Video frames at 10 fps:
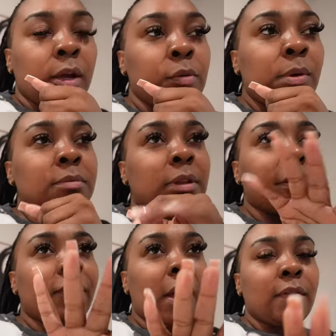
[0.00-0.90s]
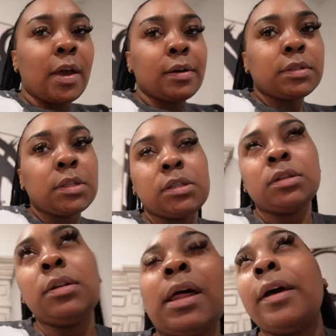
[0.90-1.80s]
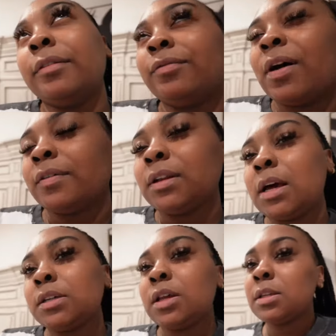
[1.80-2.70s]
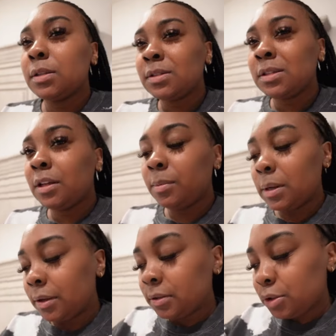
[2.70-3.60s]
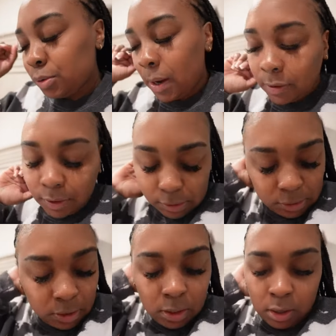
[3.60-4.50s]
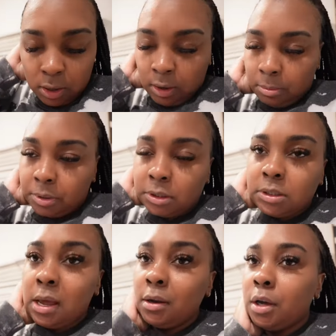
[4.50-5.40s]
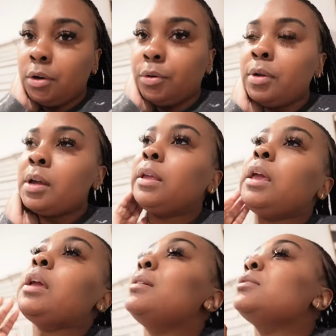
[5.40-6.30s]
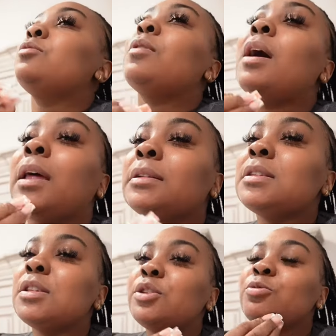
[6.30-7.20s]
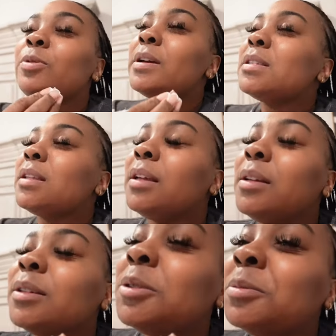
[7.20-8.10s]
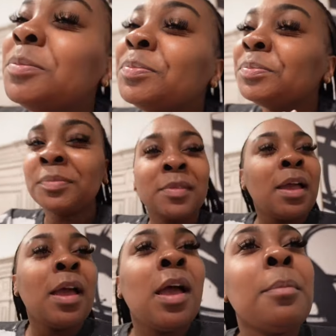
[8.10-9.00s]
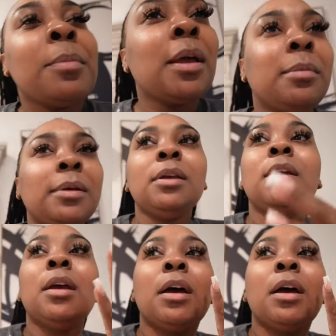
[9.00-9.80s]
It was probably like five hours, like five o'clock, so I slept like two hours. But y'all know kids do not like to see you resting, baby.